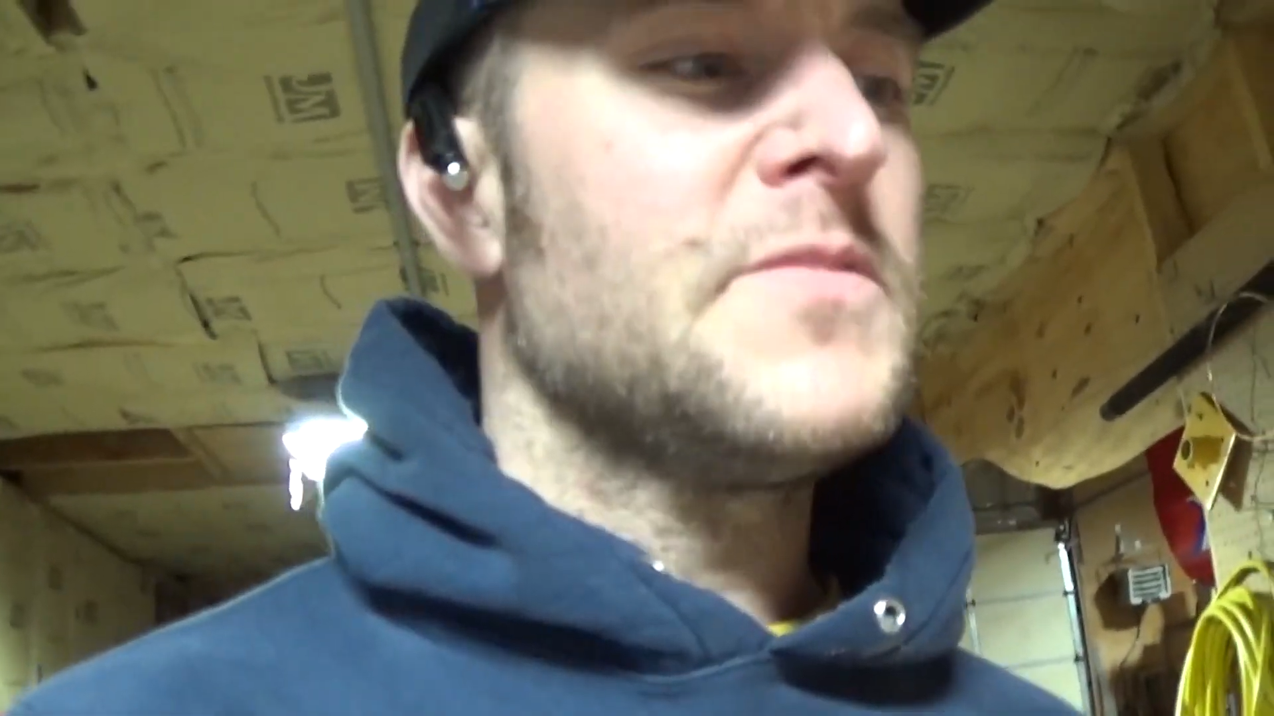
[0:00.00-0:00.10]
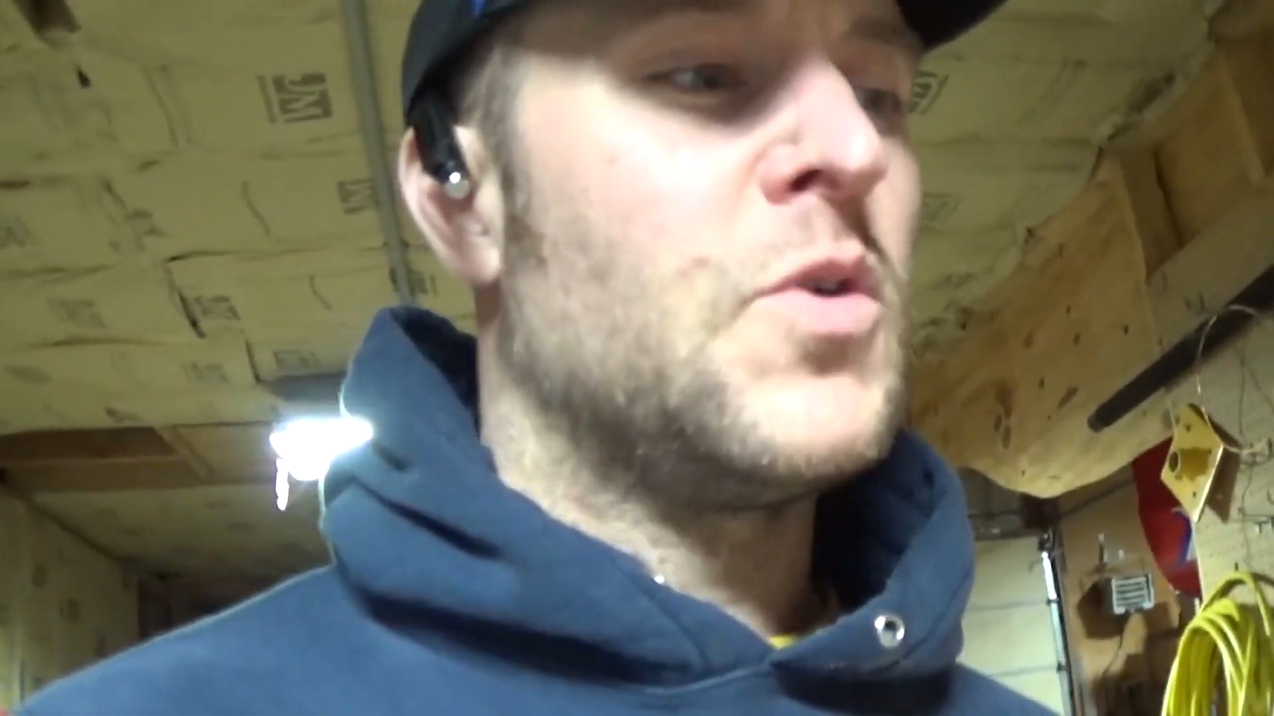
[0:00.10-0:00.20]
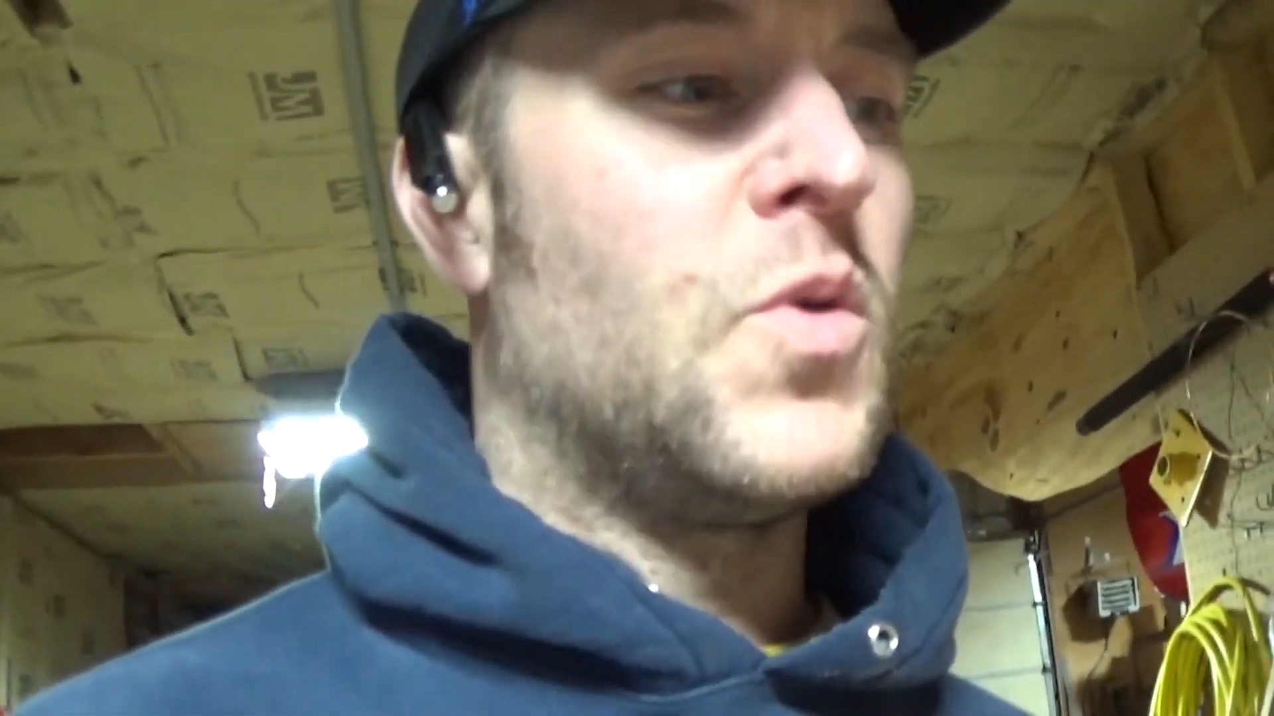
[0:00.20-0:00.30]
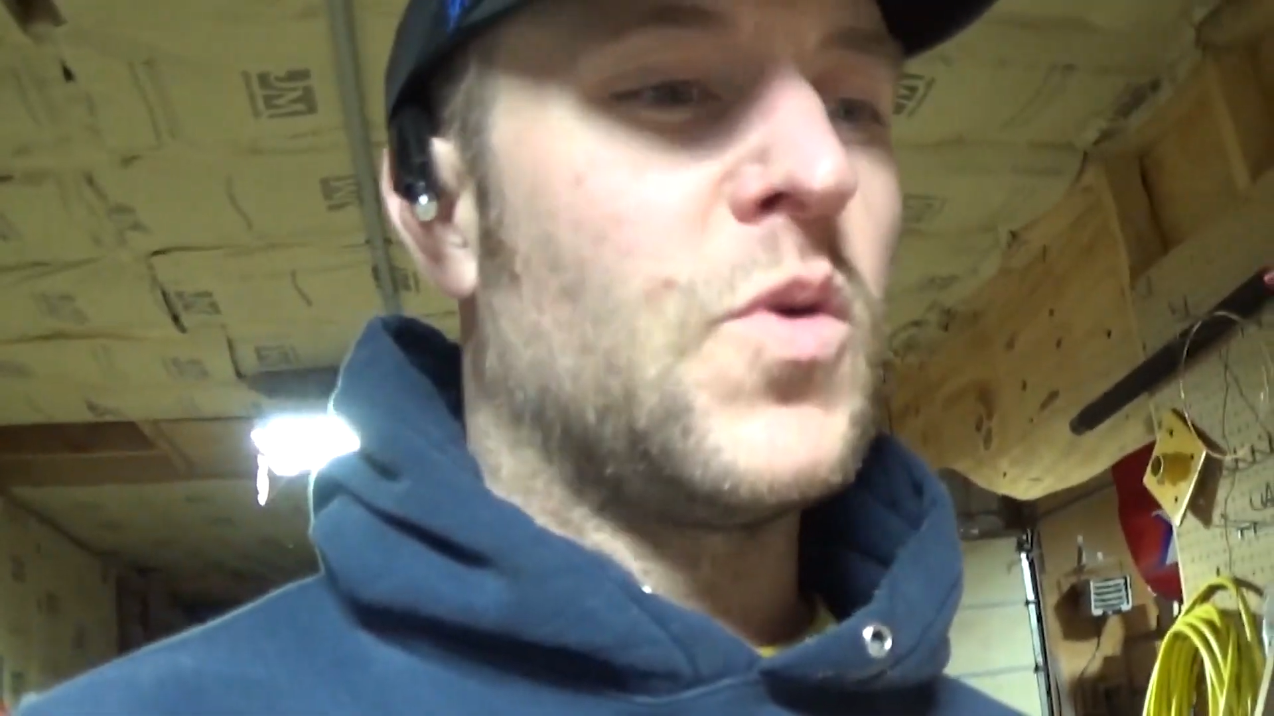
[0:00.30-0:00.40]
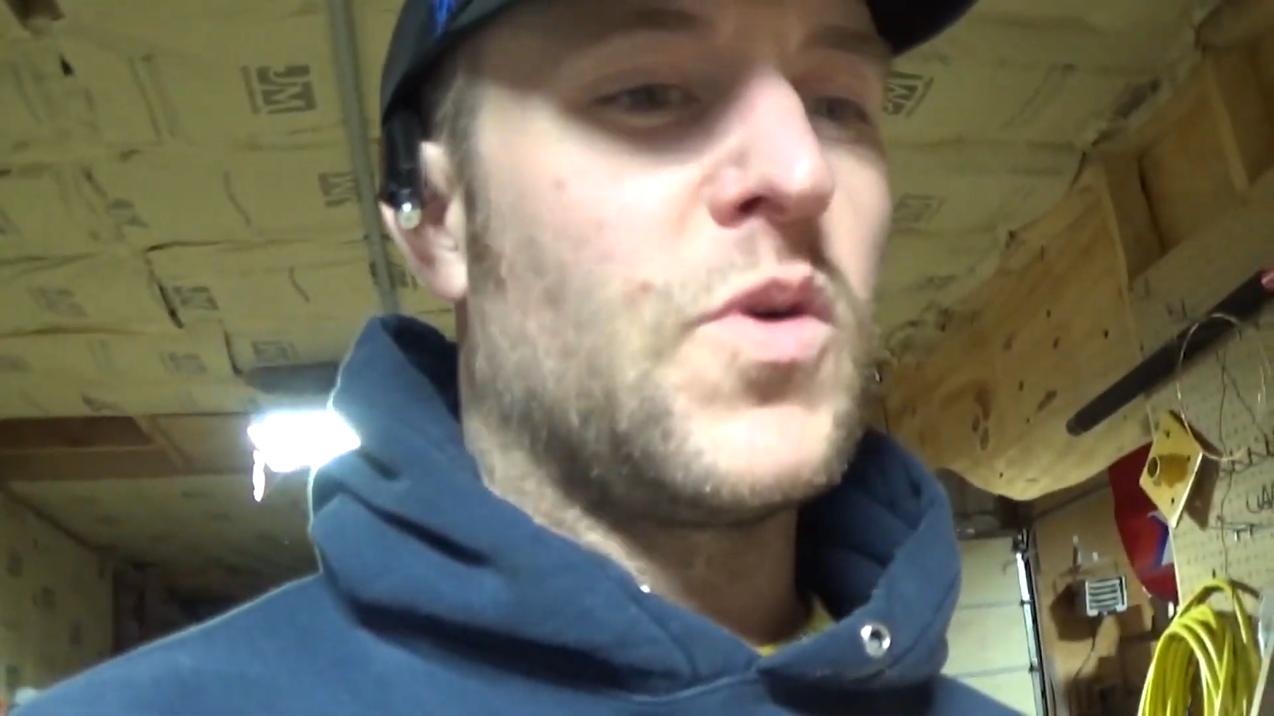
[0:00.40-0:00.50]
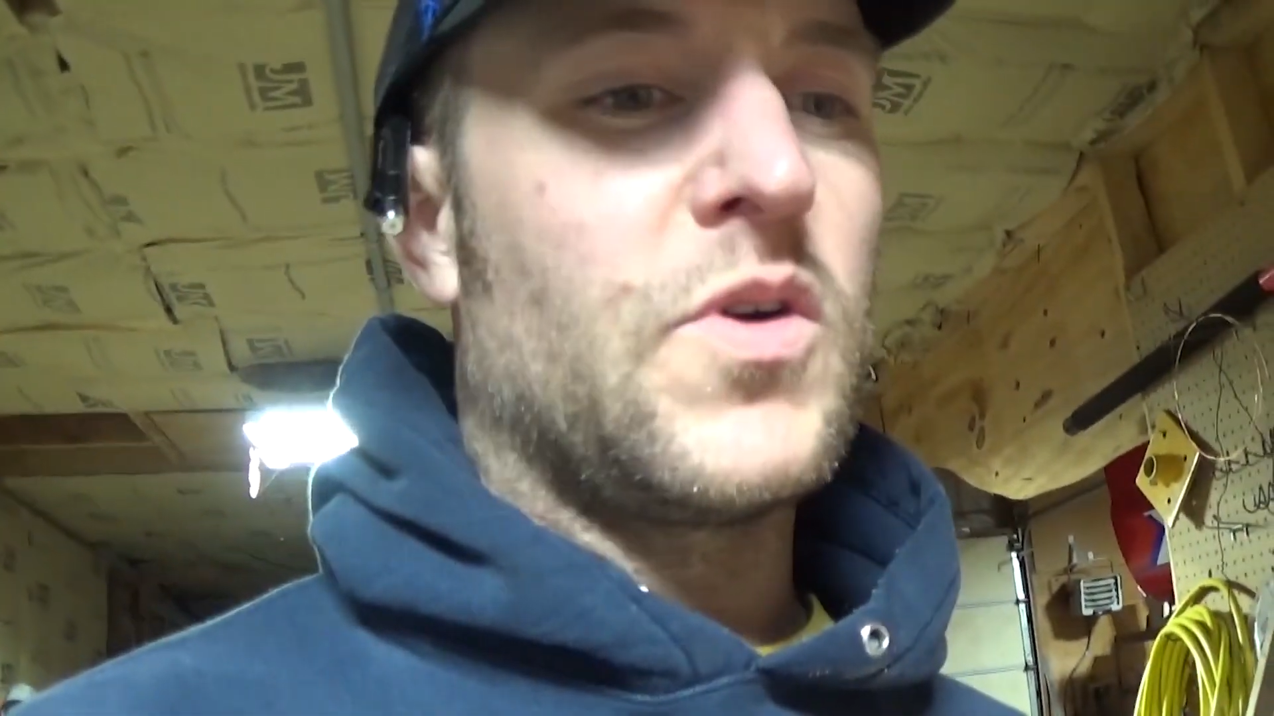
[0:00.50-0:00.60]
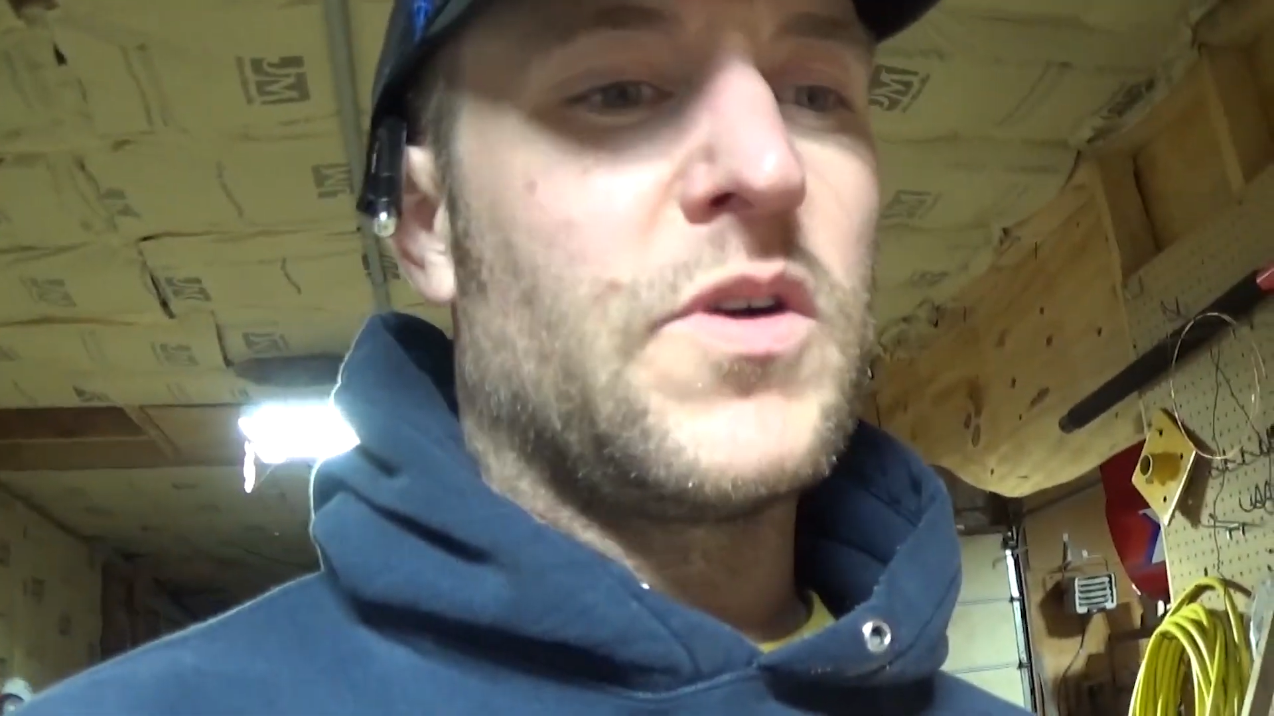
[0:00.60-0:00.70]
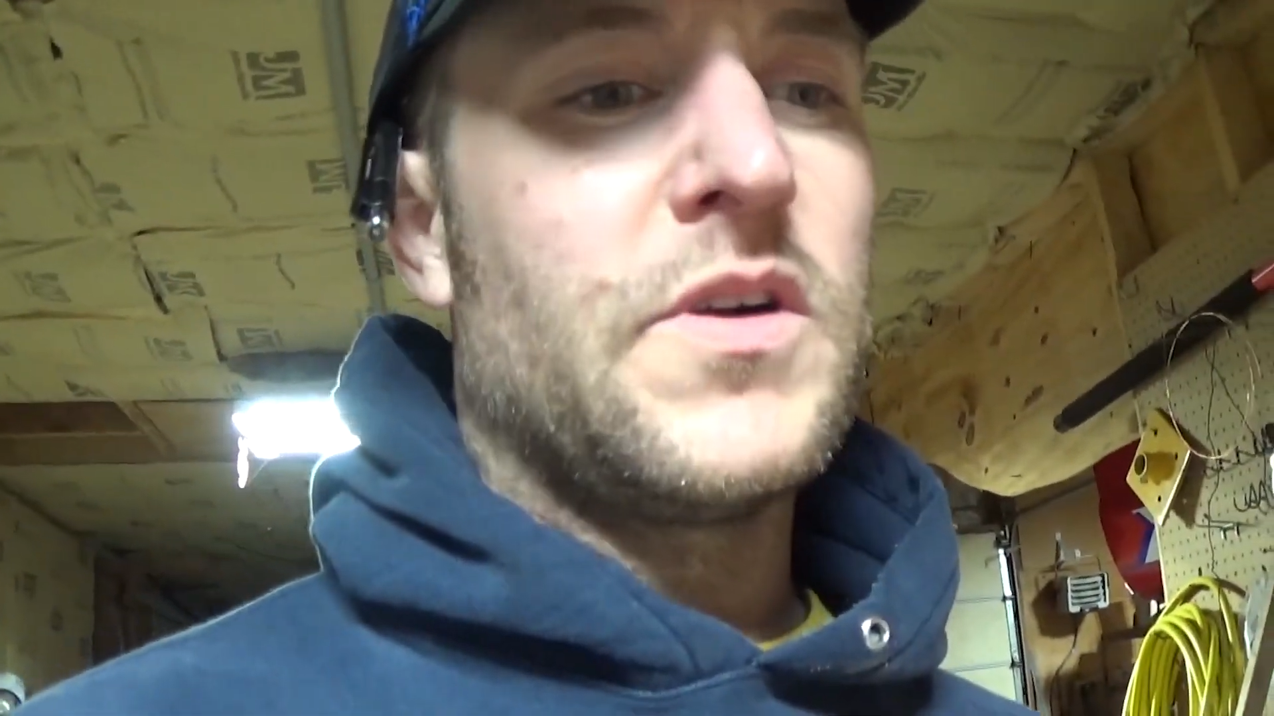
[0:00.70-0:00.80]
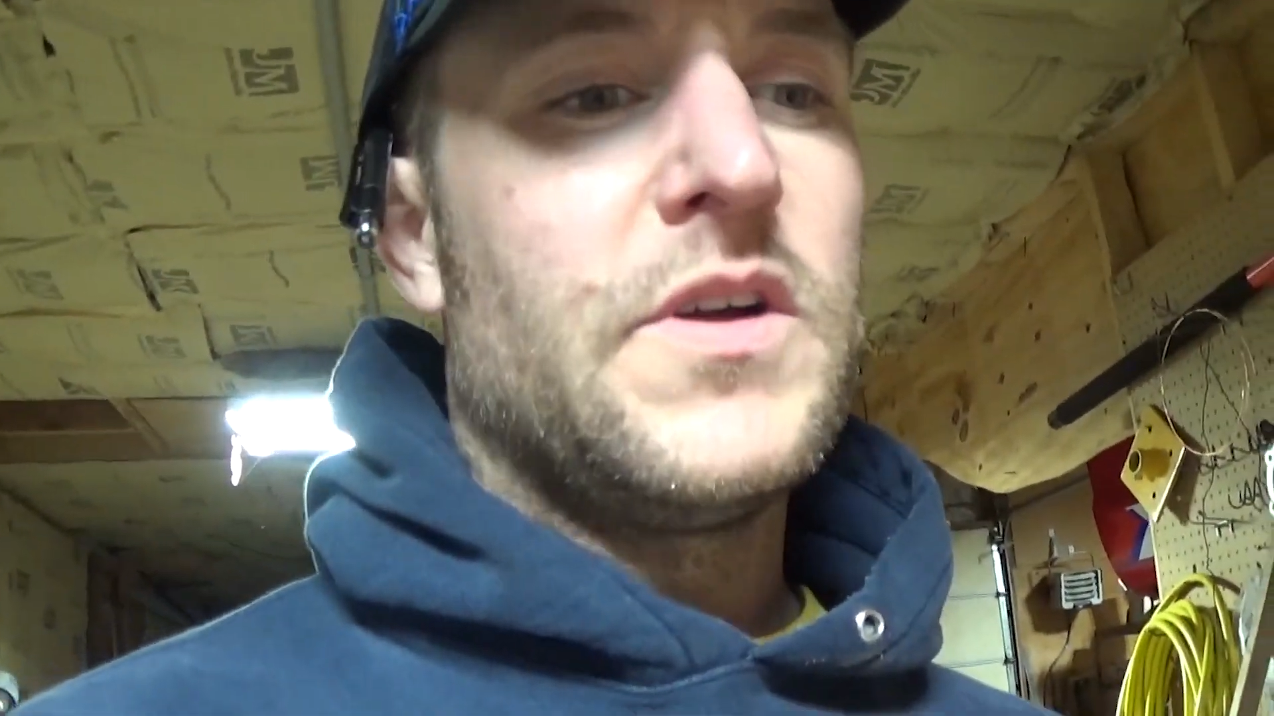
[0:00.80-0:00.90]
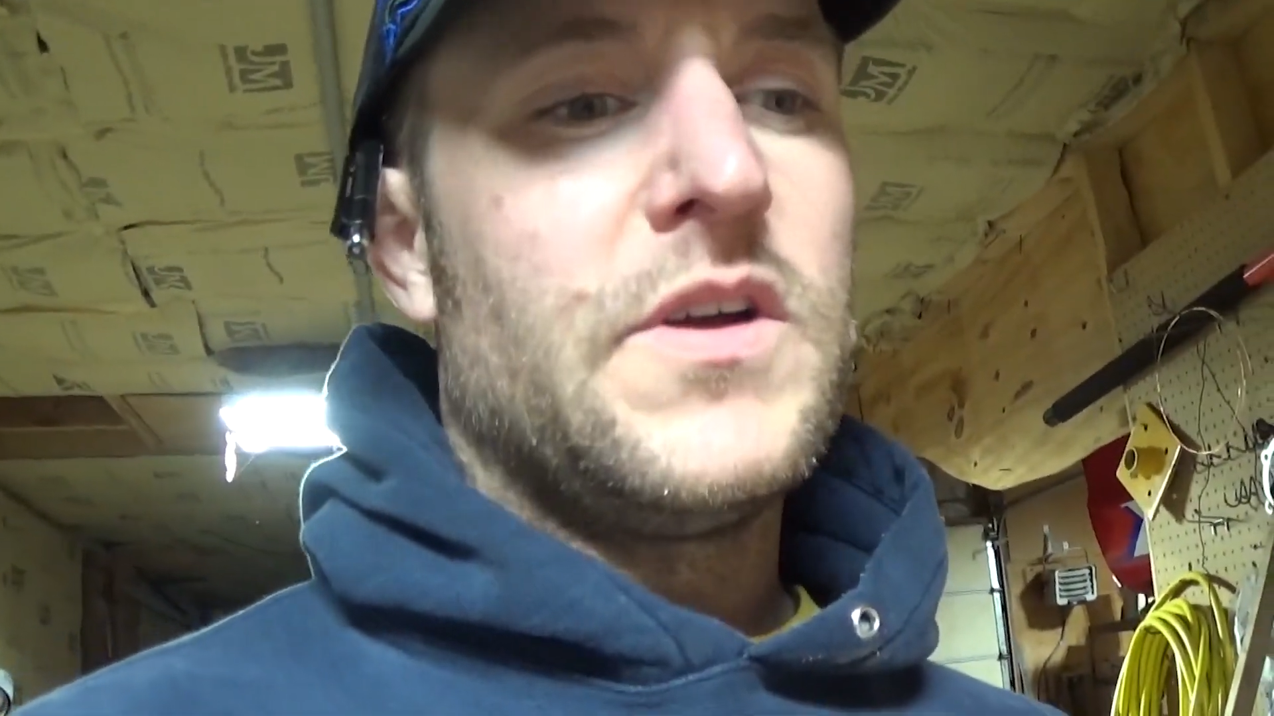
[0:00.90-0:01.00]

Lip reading: or